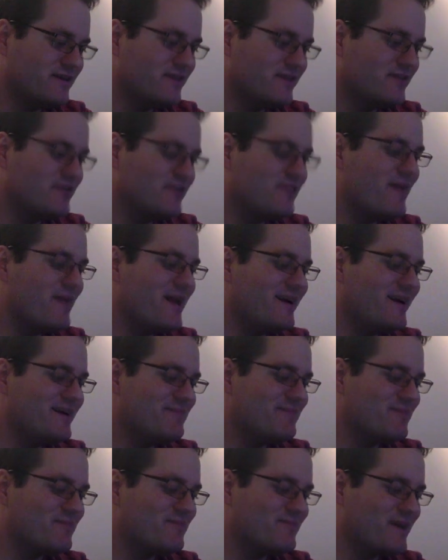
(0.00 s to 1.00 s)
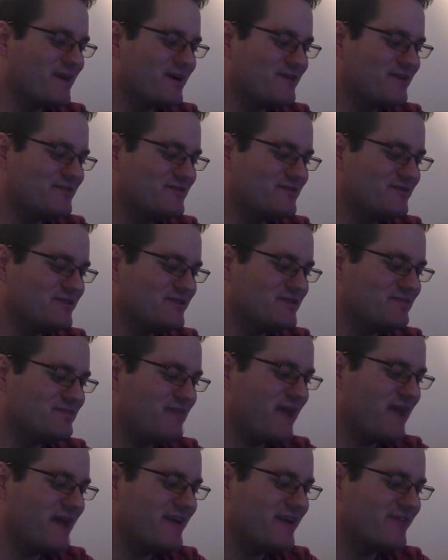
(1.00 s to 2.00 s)
Humanity prepares to
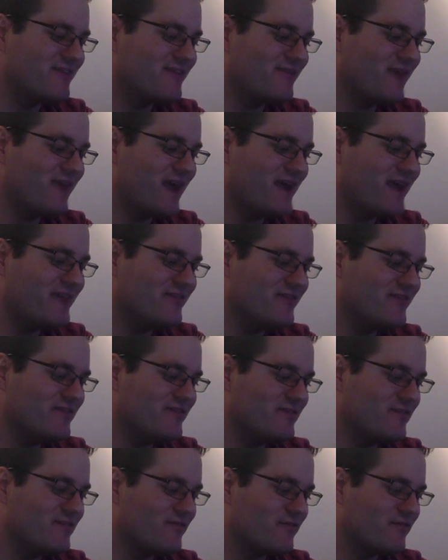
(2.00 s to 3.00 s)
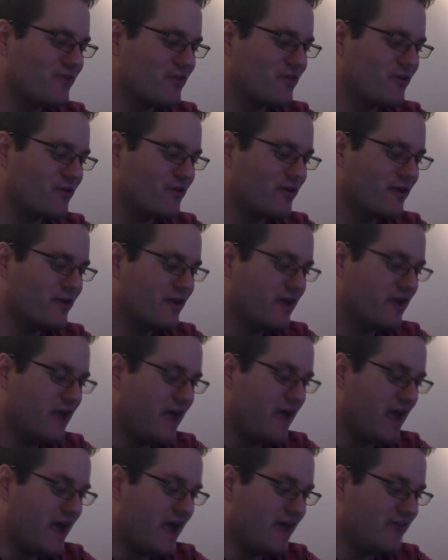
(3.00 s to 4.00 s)
expand its horizons even further
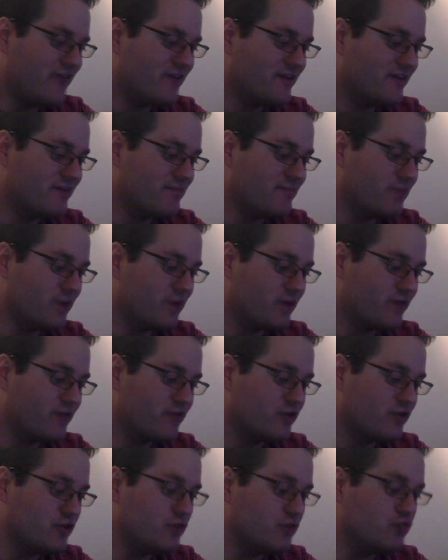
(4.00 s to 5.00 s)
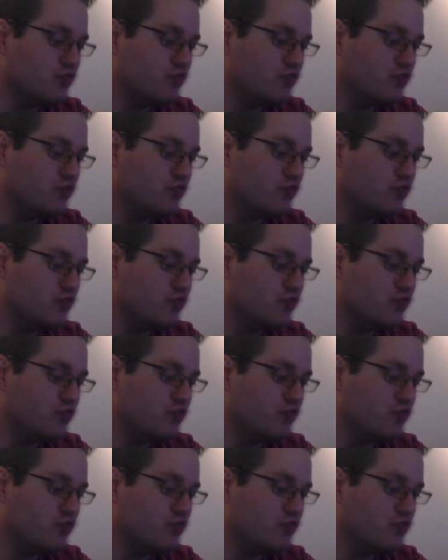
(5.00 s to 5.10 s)
as it embarks anew.